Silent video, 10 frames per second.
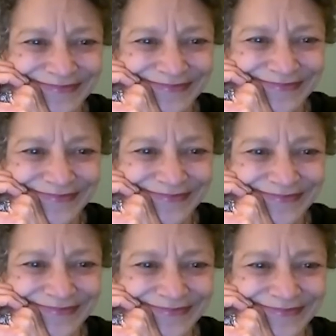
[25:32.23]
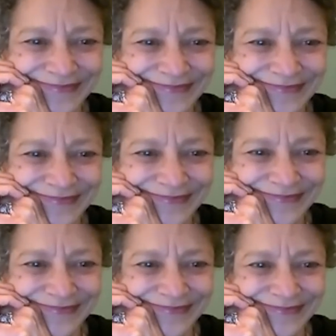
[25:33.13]

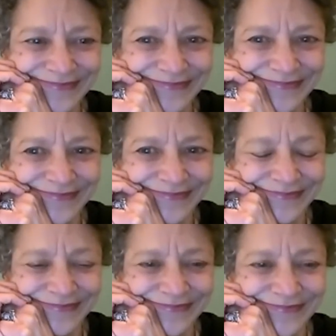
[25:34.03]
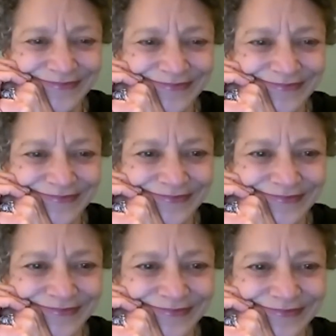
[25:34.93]

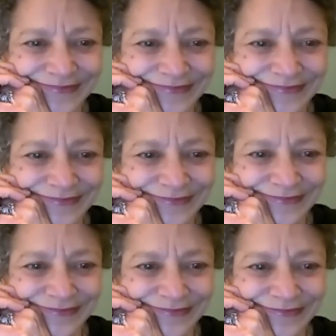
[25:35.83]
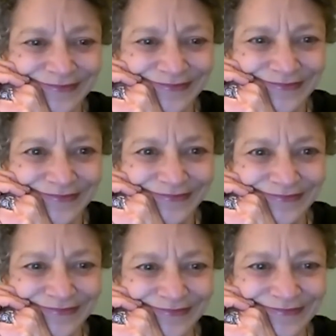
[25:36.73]
The person shown says nothing.